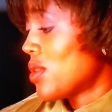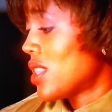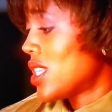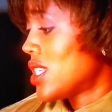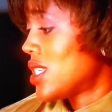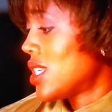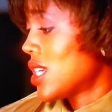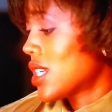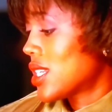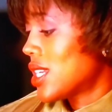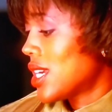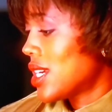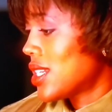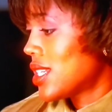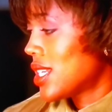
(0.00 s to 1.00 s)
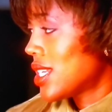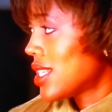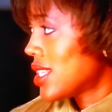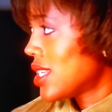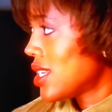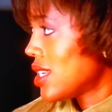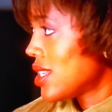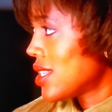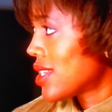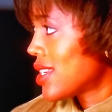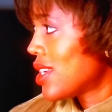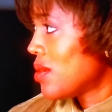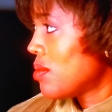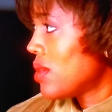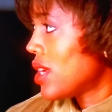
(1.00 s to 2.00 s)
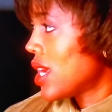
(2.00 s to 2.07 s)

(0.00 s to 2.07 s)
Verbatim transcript: With a dick down to his knees to keep yes.